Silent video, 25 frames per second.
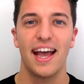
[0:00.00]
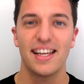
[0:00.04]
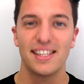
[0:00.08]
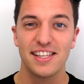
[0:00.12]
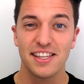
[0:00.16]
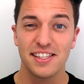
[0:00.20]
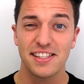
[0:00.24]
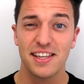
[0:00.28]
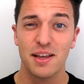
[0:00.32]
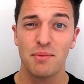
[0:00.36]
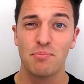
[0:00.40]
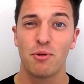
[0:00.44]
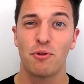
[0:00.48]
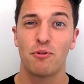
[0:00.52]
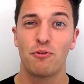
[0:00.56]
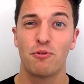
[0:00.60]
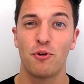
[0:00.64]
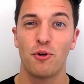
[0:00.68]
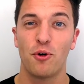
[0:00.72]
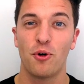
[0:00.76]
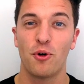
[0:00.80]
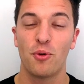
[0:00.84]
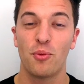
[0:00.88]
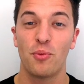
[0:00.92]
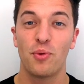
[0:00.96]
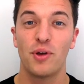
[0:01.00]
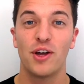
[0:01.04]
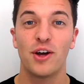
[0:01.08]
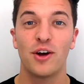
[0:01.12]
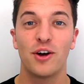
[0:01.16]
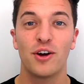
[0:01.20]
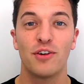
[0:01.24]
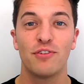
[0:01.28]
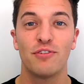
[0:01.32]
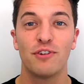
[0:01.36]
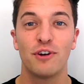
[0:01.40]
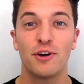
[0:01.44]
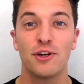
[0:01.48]
As I said before, we
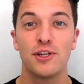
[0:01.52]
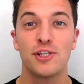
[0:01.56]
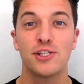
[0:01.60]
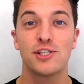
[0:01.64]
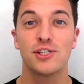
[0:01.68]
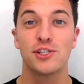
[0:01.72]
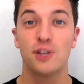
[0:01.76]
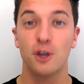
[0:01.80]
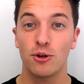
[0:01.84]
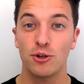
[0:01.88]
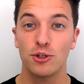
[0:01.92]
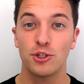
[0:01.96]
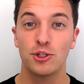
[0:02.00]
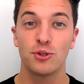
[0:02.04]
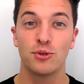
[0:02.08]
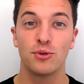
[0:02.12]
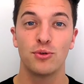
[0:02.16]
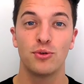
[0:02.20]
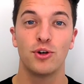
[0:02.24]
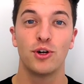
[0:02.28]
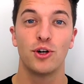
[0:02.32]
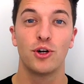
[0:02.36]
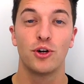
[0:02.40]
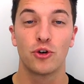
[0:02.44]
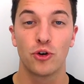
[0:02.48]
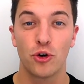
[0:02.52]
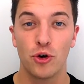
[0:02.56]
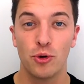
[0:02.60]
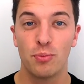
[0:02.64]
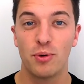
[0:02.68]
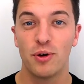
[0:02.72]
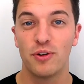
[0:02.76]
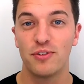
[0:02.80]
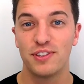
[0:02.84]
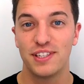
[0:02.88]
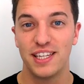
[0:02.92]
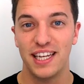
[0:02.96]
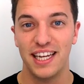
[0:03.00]
are a very social group
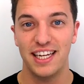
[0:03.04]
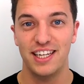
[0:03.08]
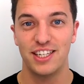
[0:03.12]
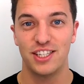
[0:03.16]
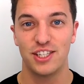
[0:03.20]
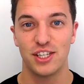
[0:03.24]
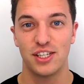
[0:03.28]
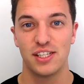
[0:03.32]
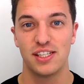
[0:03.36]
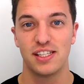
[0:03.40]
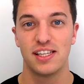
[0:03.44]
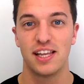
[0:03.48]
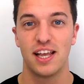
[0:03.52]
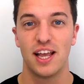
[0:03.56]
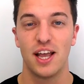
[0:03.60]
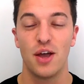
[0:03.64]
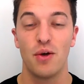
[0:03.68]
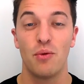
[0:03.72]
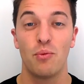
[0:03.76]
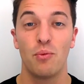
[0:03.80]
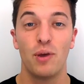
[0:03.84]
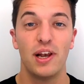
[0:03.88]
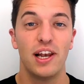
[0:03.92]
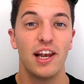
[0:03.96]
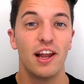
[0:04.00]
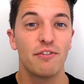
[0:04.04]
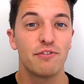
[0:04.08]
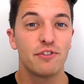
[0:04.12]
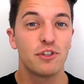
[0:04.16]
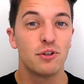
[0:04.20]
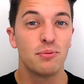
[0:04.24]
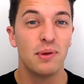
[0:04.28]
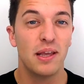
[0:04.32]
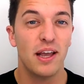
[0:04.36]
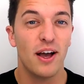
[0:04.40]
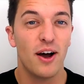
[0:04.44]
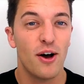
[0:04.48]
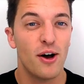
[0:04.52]
of teachers. We love to
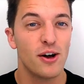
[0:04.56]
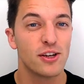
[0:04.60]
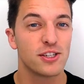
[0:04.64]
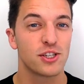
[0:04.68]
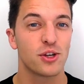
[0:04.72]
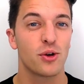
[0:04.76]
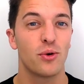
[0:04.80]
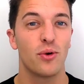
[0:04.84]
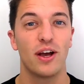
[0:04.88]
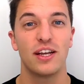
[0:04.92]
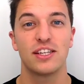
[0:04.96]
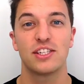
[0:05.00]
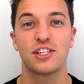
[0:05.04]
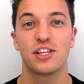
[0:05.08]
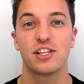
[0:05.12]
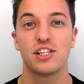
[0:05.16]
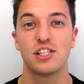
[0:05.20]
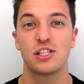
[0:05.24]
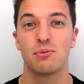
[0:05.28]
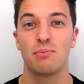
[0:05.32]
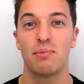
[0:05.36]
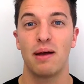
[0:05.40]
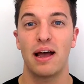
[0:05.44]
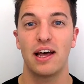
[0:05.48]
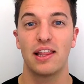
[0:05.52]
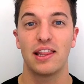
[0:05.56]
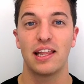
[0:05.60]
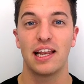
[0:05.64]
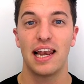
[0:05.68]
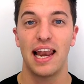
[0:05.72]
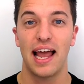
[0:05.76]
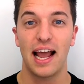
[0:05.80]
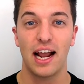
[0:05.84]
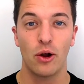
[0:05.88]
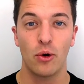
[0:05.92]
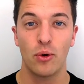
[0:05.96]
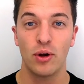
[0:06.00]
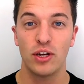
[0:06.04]
be asked questions about the
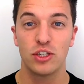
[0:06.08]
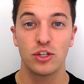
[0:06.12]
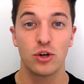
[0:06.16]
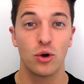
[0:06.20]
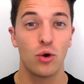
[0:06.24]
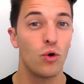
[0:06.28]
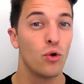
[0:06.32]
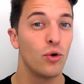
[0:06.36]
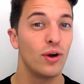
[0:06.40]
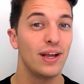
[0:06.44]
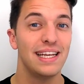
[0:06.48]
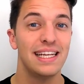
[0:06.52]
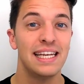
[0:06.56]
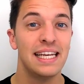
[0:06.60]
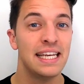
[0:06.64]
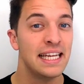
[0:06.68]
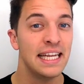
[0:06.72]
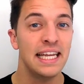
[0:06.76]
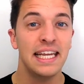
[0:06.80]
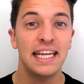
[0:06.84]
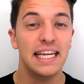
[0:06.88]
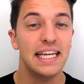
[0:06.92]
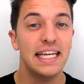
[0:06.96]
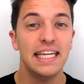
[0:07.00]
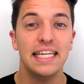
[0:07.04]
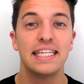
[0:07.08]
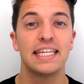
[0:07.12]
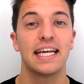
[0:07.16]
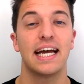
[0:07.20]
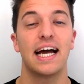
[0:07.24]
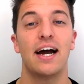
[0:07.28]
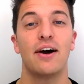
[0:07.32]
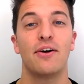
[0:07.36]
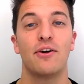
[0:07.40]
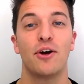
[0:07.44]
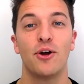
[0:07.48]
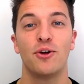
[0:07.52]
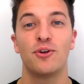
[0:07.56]
language or indeed
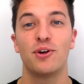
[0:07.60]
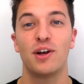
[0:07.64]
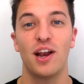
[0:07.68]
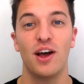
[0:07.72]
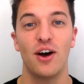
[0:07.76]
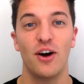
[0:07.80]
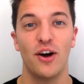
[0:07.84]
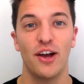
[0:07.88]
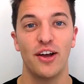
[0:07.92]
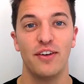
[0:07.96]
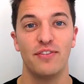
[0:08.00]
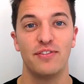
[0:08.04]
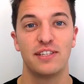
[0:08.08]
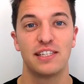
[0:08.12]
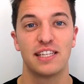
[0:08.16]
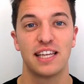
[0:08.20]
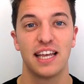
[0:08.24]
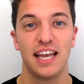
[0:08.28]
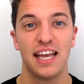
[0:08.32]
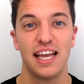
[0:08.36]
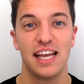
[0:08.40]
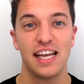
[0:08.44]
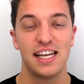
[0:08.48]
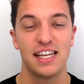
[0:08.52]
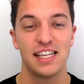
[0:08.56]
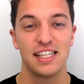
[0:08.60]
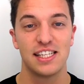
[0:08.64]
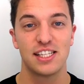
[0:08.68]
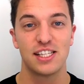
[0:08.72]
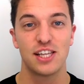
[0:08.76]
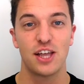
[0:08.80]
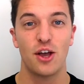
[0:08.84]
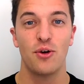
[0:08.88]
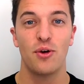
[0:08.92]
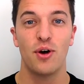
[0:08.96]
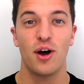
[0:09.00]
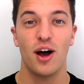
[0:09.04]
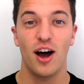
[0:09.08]
our own lives.
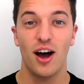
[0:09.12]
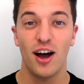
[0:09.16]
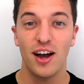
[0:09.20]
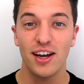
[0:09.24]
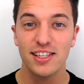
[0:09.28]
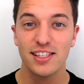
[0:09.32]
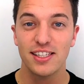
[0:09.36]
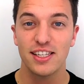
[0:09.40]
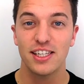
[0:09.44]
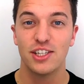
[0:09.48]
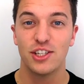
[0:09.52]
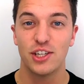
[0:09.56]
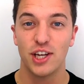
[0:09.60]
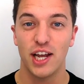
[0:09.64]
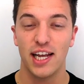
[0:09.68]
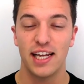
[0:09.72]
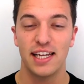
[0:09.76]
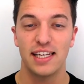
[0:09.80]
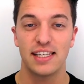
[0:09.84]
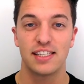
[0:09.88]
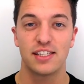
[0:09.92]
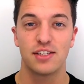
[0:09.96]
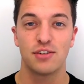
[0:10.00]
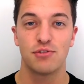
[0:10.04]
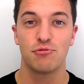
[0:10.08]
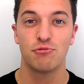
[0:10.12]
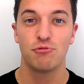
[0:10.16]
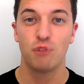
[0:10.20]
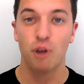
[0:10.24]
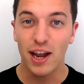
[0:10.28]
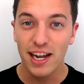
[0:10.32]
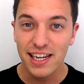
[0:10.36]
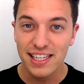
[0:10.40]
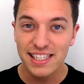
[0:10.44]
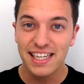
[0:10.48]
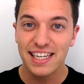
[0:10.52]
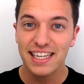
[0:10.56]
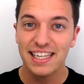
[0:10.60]
So I suggest
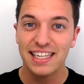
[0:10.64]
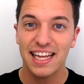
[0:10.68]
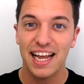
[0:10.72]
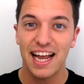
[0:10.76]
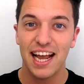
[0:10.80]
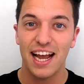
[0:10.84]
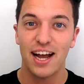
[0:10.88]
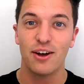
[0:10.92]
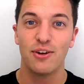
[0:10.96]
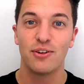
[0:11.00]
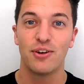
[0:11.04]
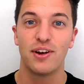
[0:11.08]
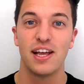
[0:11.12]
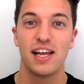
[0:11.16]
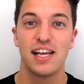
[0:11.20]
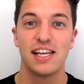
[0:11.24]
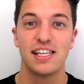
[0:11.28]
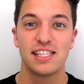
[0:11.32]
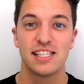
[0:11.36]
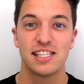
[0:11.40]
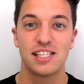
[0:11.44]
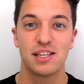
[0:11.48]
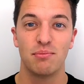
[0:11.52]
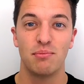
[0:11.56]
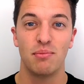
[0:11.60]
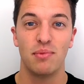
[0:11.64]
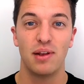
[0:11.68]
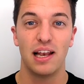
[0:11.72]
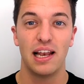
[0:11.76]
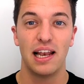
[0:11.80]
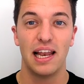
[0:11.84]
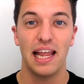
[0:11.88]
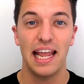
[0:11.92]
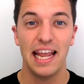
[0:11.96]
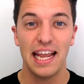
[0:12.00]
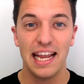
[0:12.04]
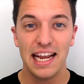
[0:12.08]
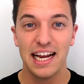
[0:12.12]
writing down some
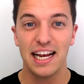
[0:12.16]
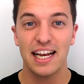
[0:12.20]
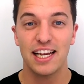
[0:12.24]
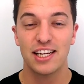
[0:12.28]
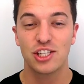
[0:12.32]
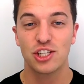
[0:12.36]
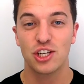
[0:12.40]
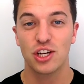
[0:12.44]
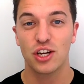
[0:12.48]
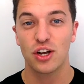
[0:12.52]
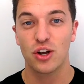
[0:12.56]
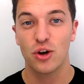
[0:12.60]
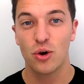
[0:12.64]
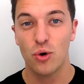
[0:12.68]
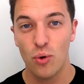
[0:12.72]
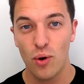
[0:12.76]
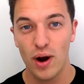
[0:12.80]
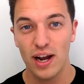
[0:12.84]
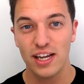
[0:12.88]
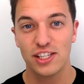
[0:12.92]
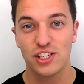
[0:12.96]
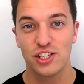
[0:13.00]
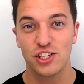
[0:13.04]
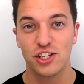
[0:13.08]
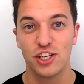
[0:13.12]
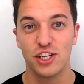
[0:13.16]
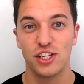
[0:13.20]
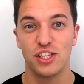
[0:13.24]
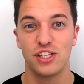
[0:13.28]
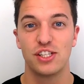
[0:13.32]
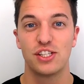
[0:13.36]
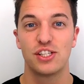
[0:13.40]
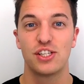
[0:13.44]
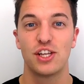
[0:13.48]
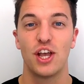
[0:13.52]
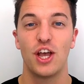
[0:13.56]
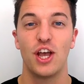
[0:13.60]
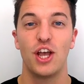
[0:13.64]
English
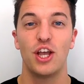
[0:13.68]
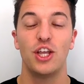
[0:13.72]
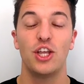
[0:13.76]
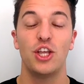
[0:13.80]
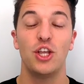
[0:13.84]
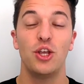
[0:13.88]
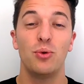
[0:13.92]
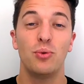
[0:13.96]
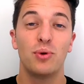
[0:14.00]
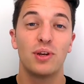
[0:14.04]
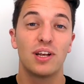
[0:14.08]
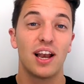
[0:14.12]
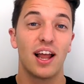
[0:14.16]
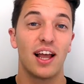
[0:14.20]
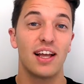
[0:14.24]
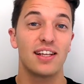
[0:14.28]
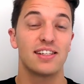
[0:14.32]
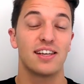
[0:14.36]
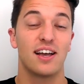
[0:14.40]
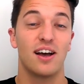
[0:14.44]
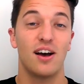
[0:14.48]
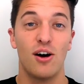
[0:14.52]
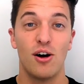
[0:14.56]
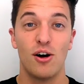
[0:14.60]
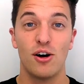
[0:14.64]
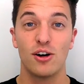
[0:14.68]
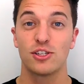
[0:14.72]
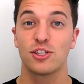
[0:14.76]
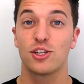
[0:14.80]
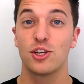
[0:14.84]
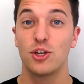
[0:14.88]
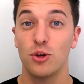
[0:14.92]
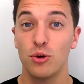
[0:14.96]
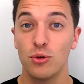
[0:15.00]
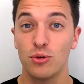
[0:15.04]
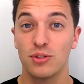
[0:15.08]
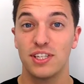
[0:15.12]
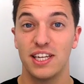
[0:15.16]
questions you would like to ask
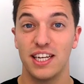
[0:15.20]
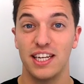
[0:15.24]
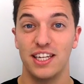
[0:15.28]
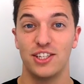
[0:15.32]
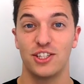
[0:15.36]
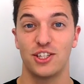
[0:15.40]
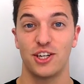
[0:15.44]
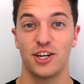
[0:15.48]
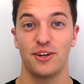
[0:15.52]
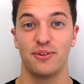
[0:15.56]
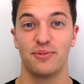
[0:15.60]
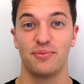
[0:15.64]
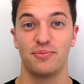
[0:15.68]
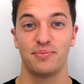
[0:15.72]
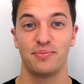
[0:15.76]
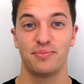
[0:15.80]
your teacher.